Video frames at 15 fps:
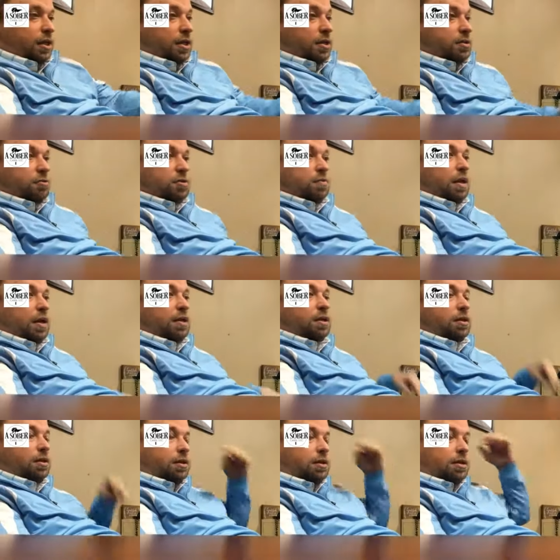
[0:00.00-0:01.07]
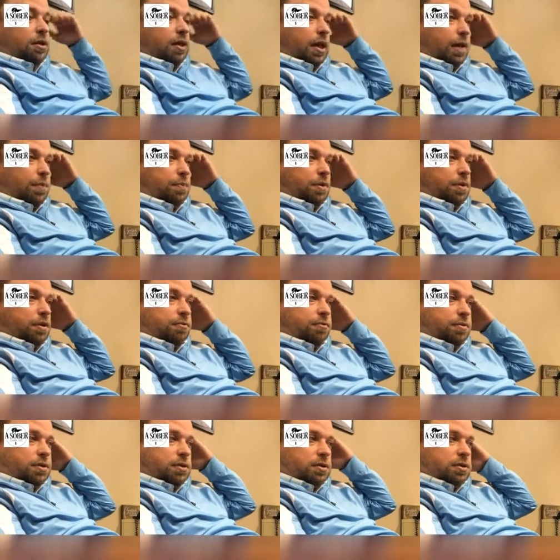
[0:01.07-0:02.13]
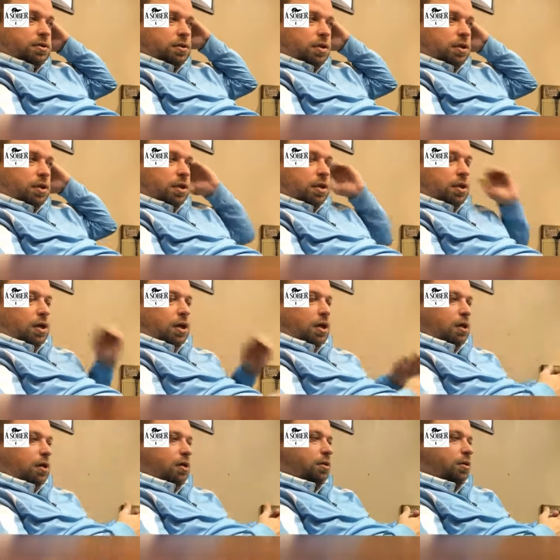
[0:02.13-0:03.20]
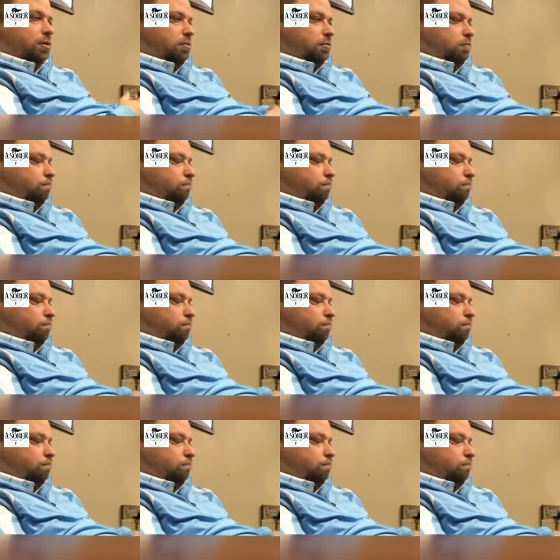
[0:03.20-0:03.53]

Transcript: uh, I guess it was meant to, to happen. It was uh,